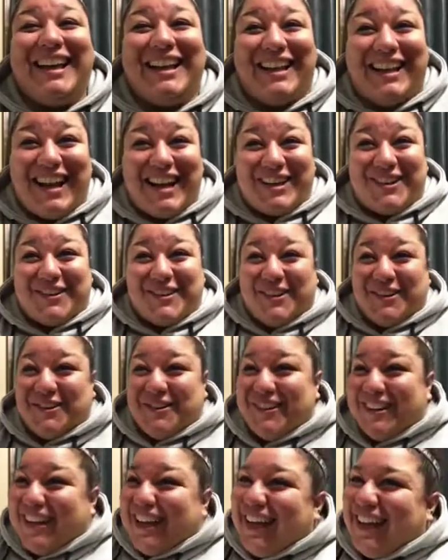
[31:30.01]
and I
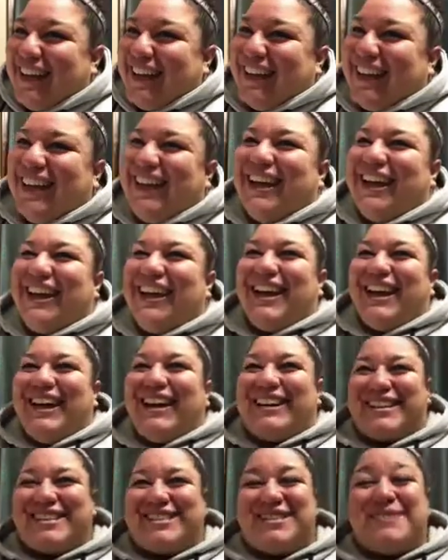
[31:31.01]

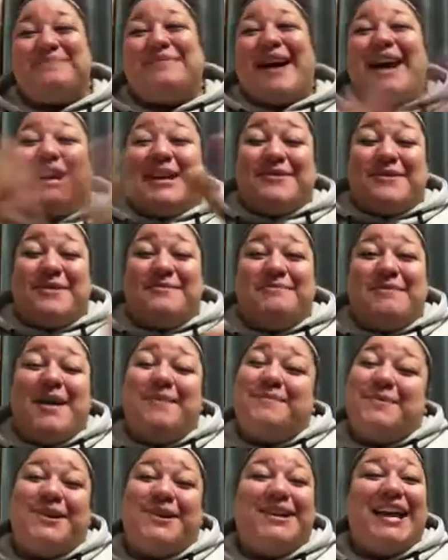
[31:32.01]
grew because the body
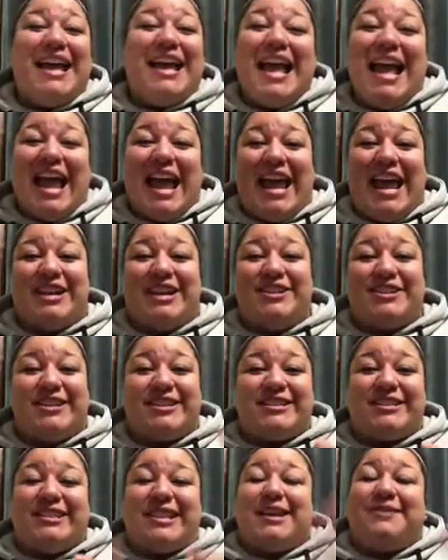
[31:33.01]
remembered and
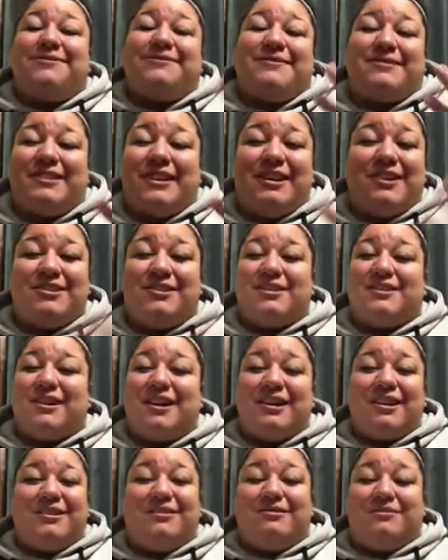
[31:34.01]
just left,
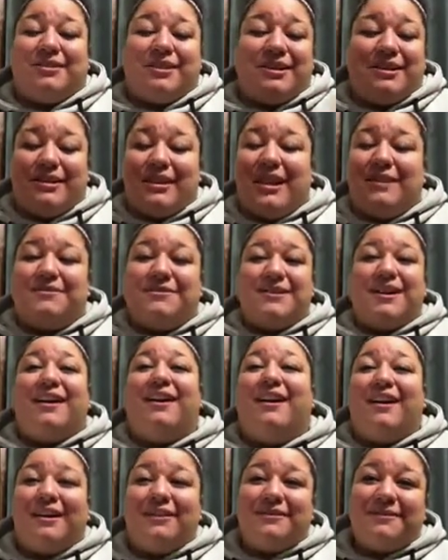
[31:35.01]
started where it left
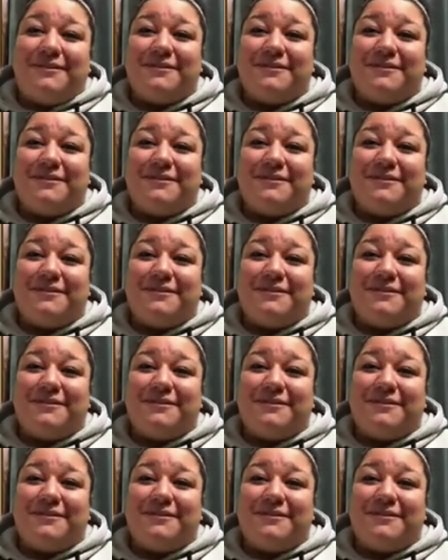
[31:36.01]
off.